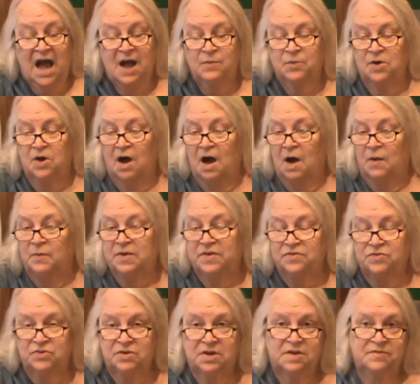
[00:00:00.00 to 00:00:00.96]
We're
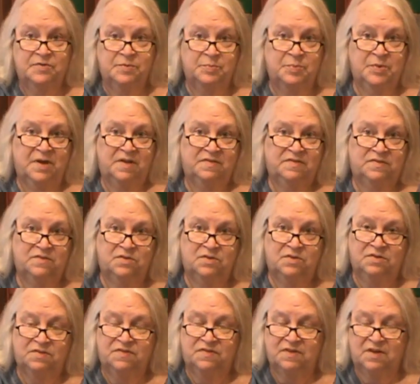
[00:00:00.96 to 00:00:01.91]
always looking for price
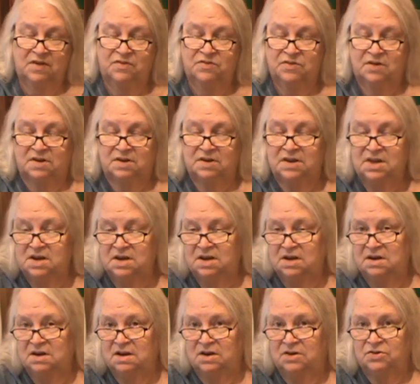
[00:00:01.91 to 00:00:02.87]
good sales on
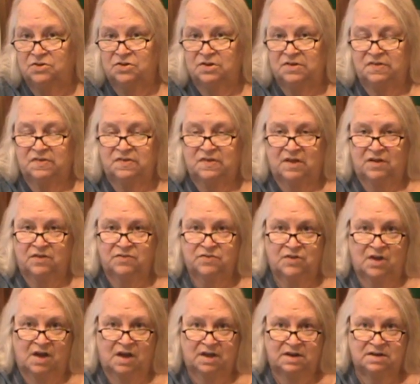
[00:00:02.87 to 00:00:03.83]
linen and good
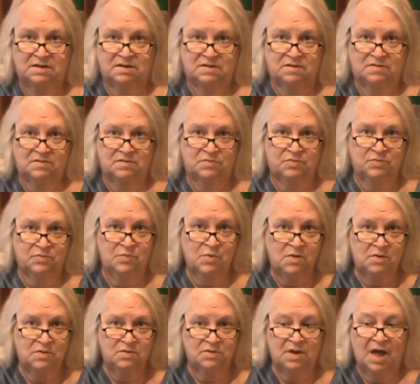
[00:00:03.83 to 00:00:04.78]
sales on
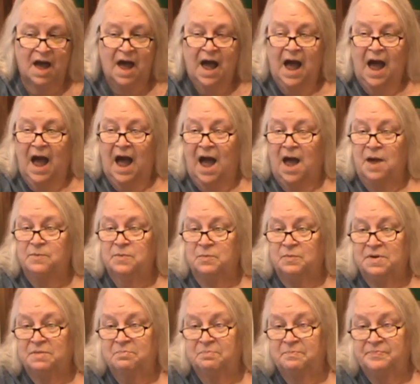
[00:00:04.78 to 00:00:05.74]
wool. And
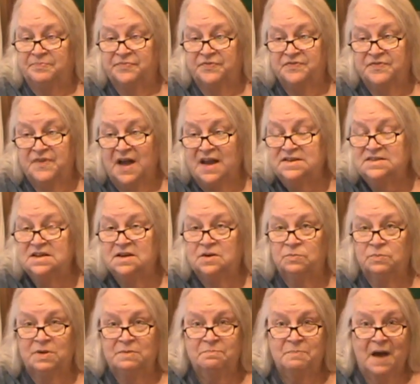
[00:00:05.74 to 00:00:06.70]
when we find
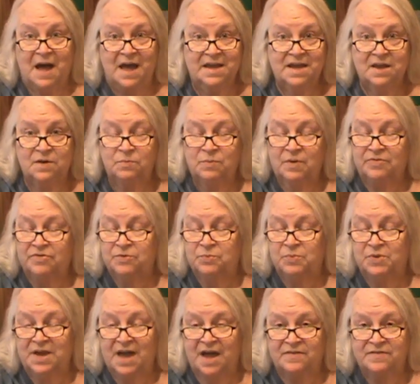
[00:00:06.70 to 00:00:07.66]
it, we buy it, whether
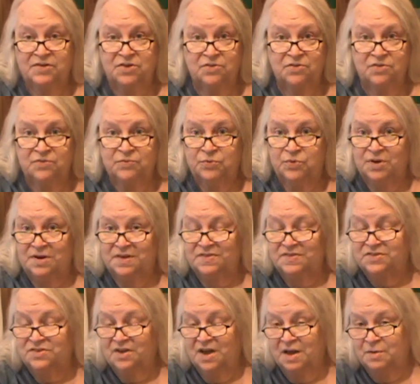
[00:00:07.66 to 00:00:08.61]
we have a use for it at
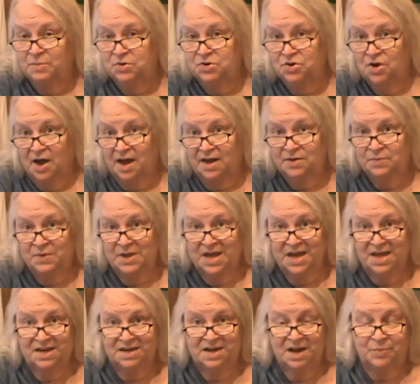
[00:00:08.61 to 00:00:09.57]
the time or not, and we
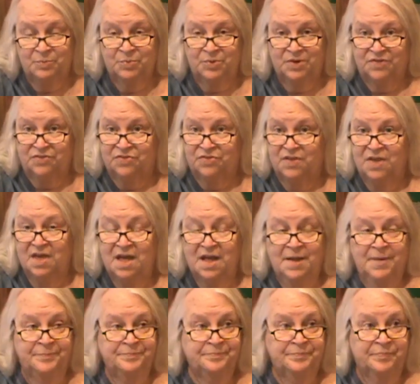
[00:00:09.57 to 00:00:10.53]
end up with
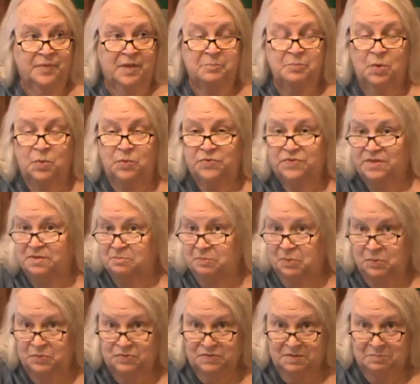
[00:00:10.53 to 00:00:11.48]
bolts and
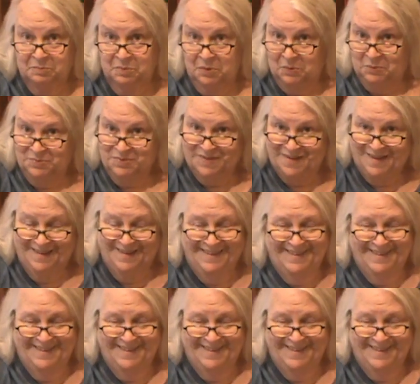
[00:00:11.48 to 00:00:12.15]
bolts and bolts